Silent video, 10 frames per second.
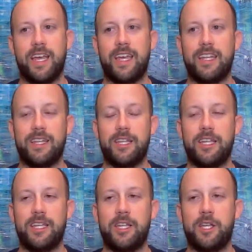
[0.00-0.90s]
And
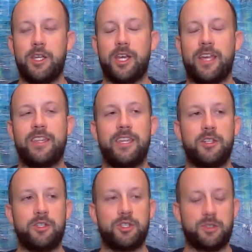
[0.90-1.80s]
I
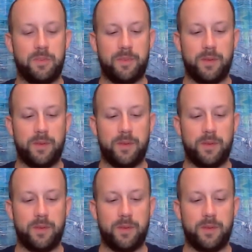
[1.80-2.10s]
think just